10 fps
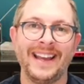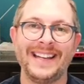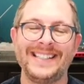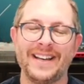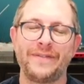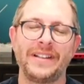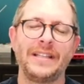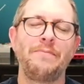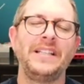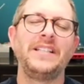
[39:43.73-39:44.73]
And
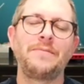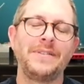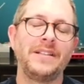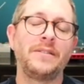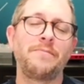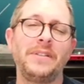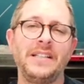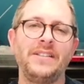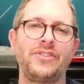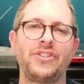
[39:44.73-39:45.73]
definitely,
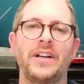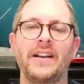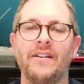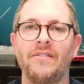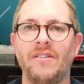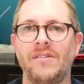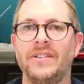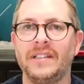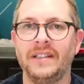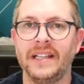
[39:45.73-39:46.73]
please check out all
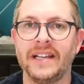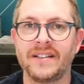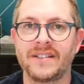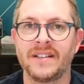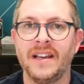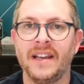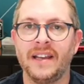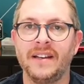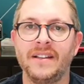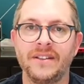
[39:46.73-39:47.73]
the links
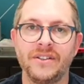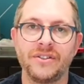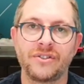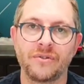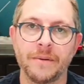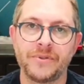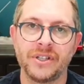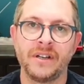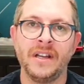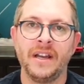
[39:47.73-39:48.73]
in the
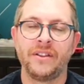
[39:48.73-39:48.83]
description.